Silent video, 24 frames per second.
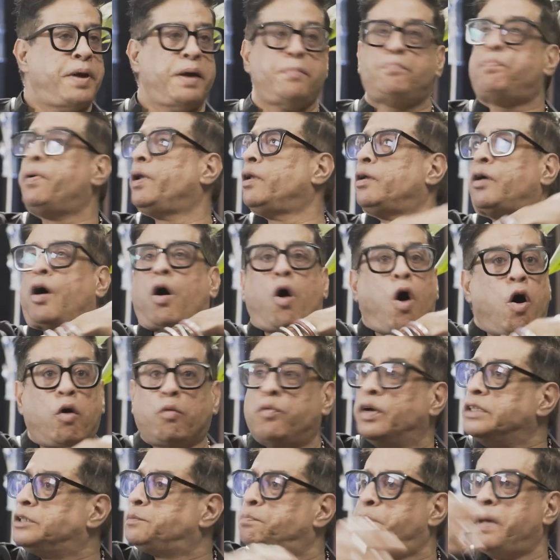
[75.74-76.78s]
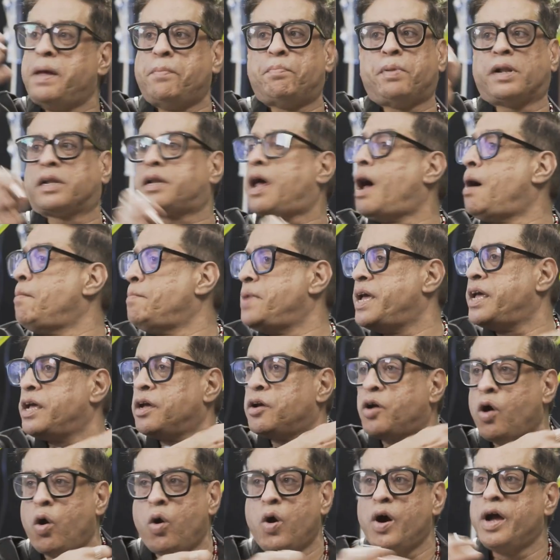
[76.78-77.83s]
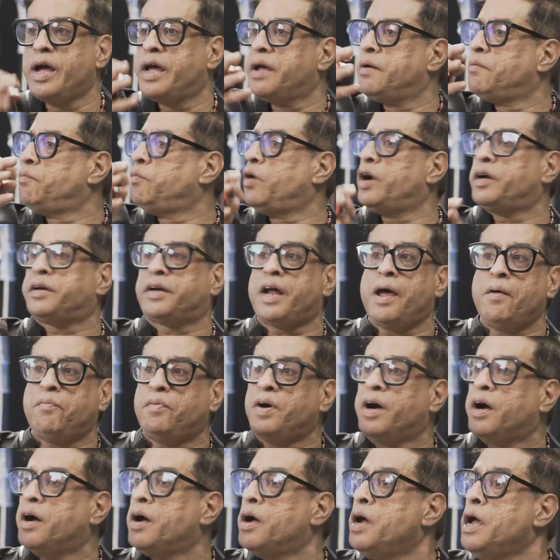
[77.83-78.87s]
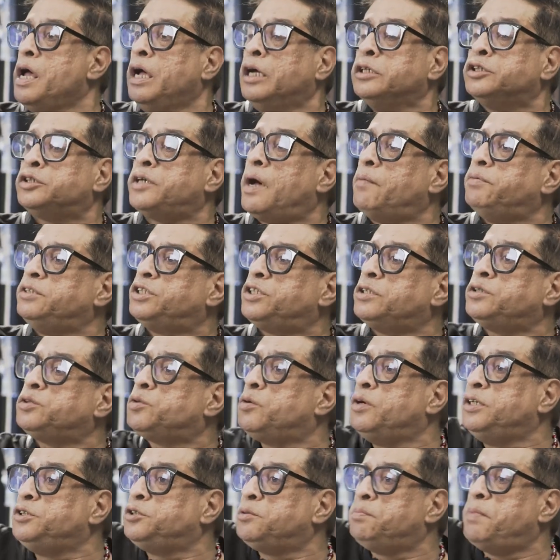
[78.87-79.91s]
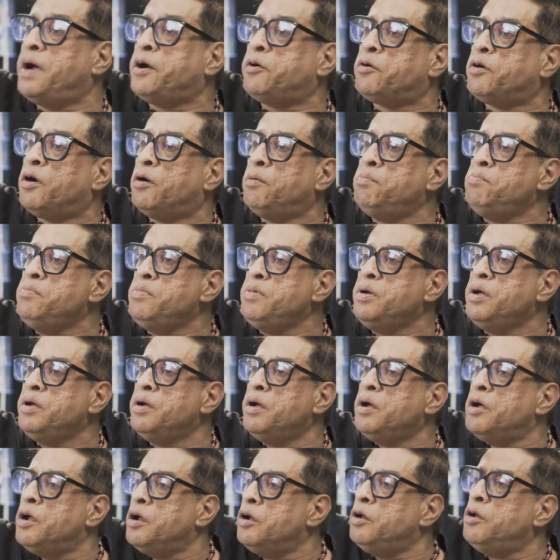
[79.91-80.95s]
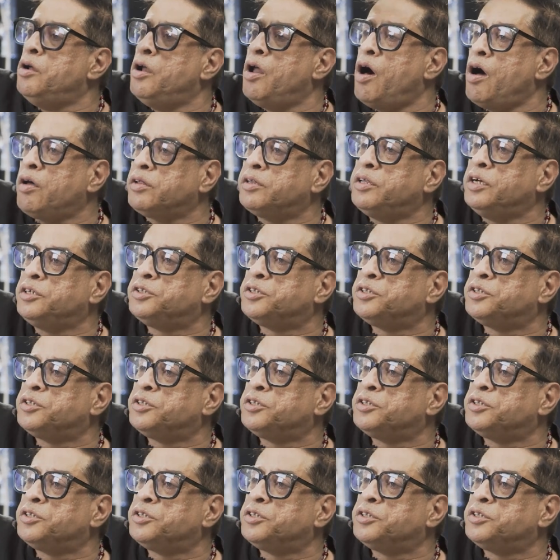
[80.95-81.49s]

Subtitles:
People coming, going, whatever. So I would just go into my room, lock the